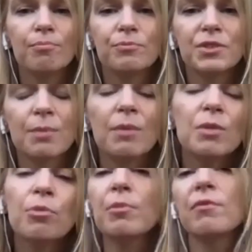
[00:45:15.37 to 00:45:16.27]
Sometimes I
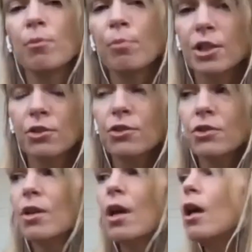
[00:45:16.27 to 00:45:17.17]
put them in for pictures,
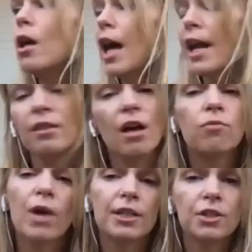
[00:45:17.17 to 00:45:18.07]
and I love
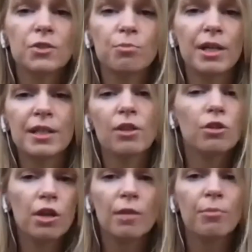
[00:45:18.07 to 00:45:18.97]
wedges, but they
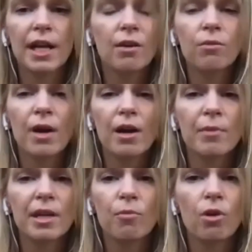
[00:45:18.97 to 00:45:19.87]
look good, but I don't wear them
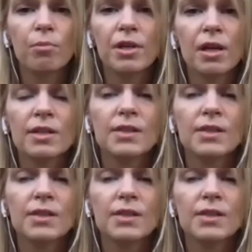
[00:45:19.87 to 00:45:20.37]
anymore because